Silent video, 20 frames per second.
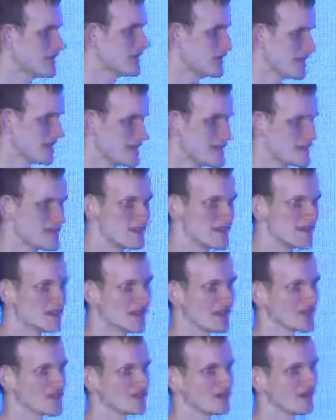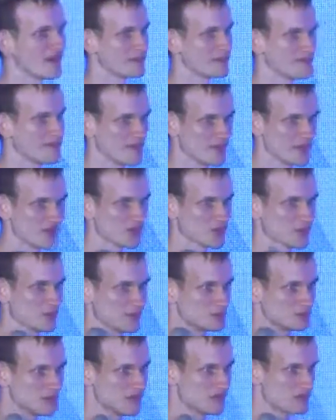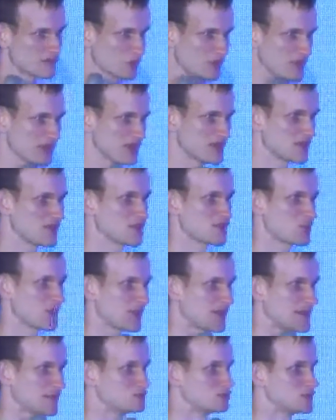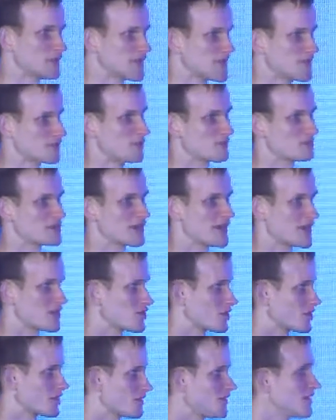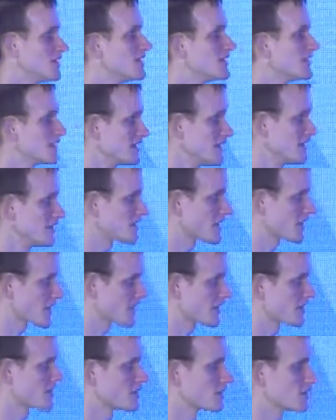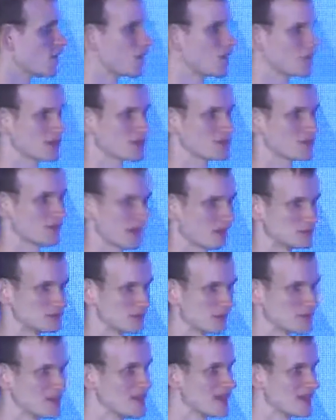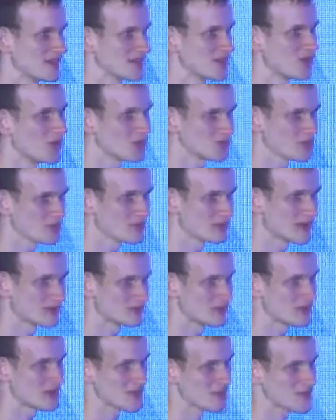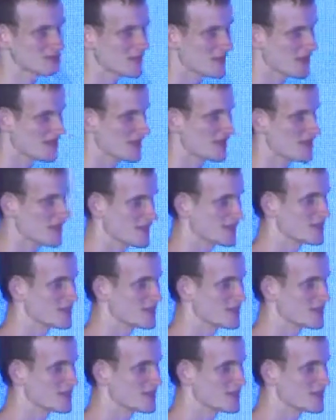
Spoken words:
a kind of extremely free and Turing-complete scripting engine is the halting problem. And the halting problem basically says,